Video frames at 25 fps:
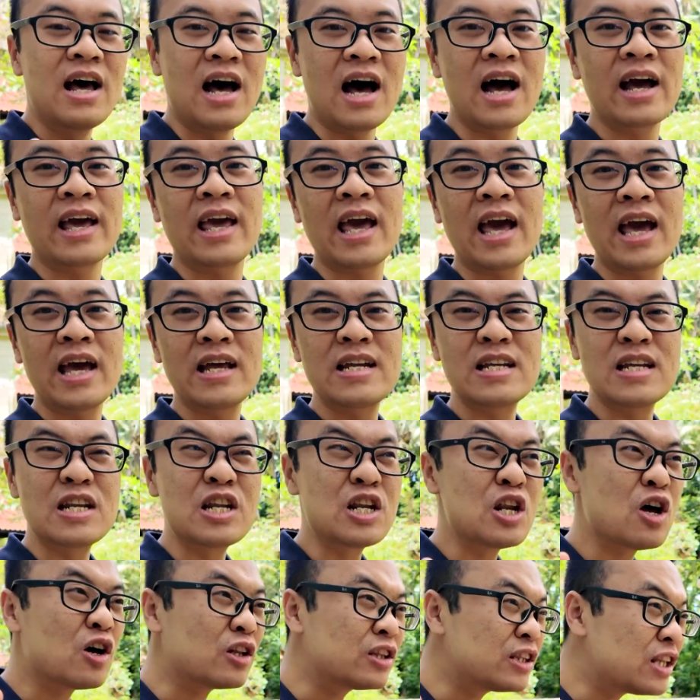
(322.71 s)

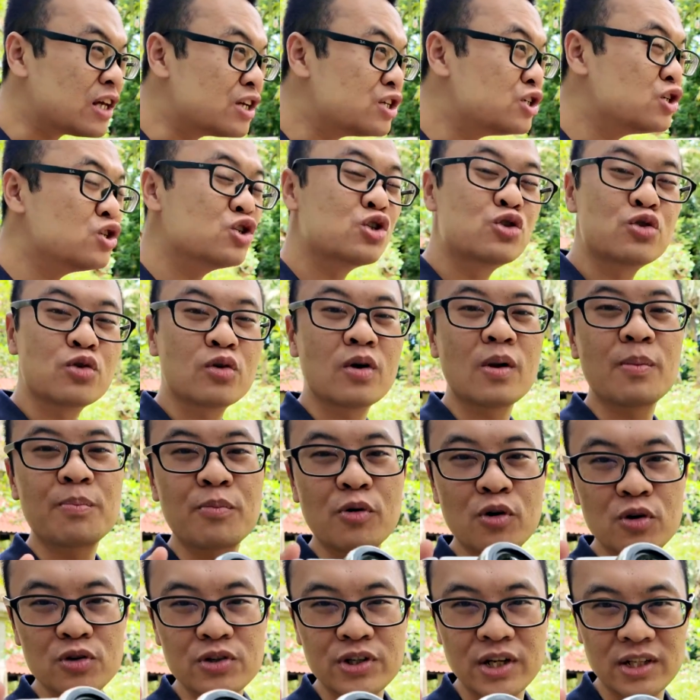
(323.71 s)
Again, not the usual
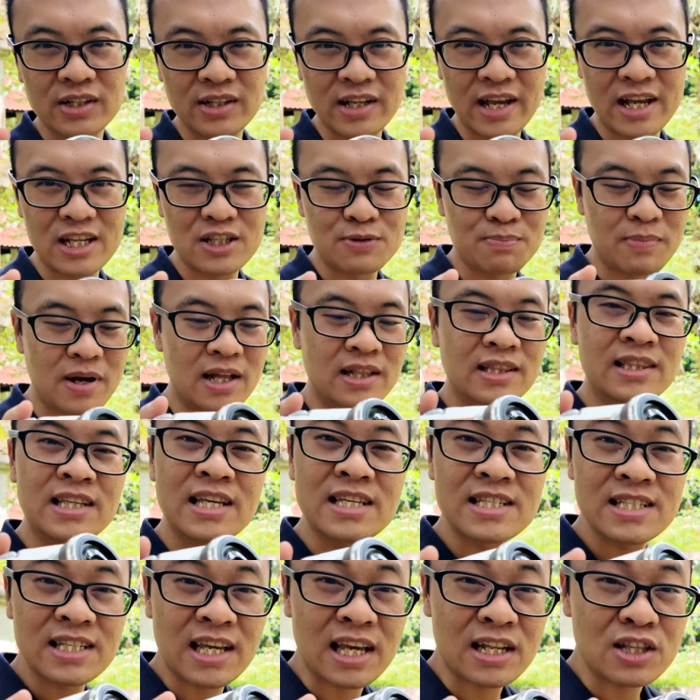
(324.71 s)
portrait lens, but
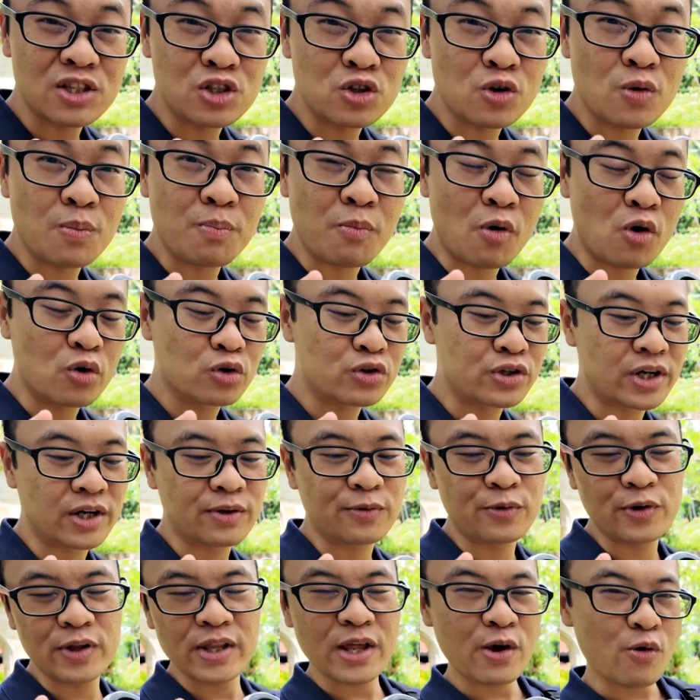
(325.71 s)
this can do portrait
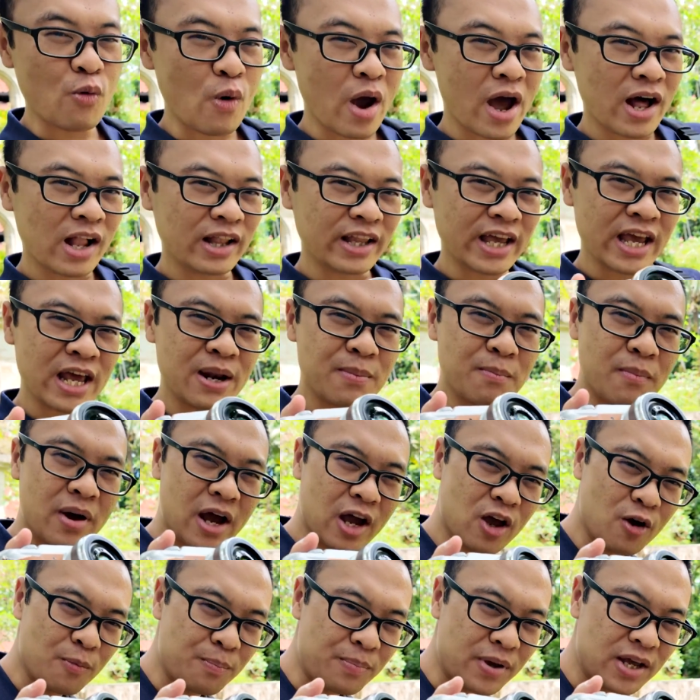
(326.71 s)
really well in
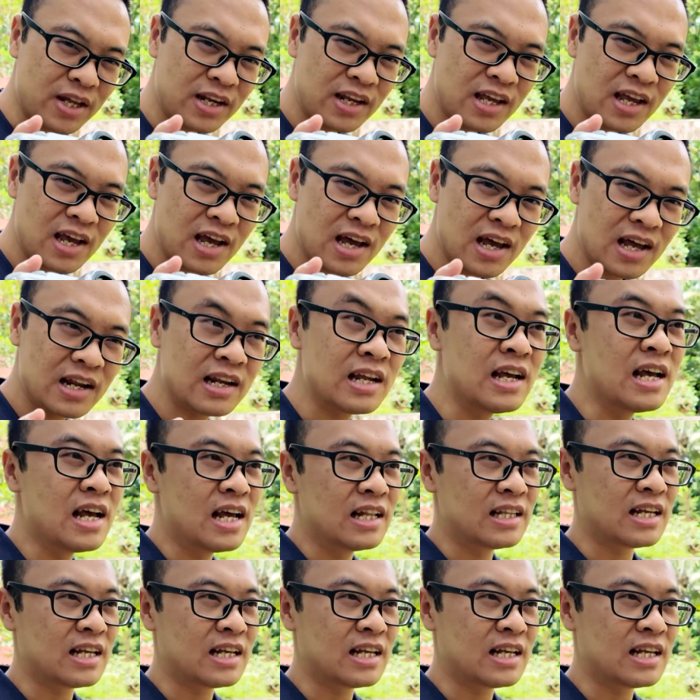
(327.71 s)
my opinion.